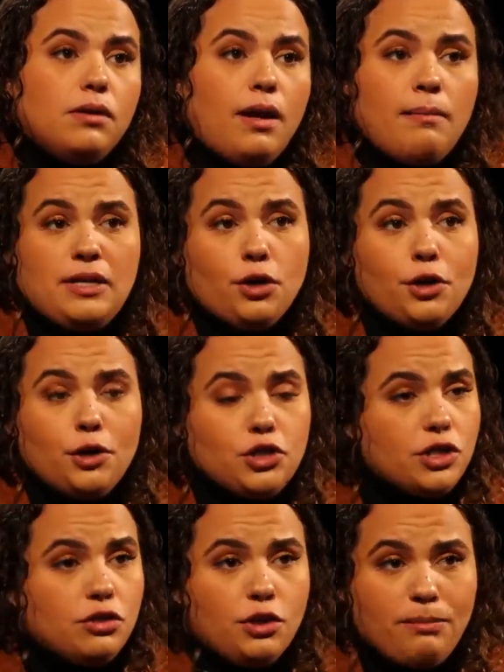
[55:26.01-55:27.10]
I mean, Hirsch.
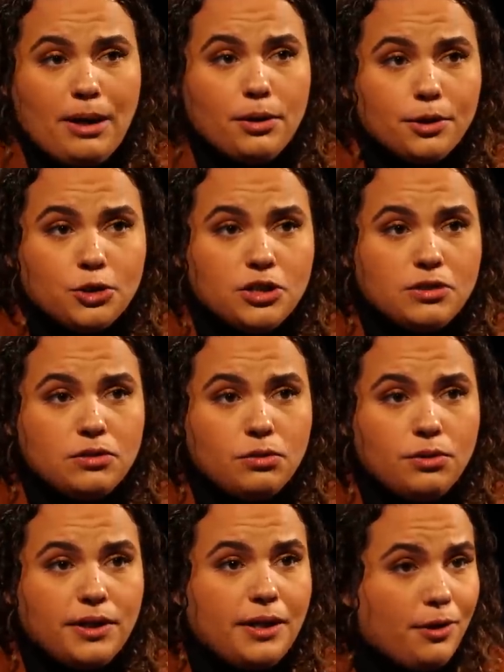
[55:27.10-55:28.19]
I don't know about Hirsch's story.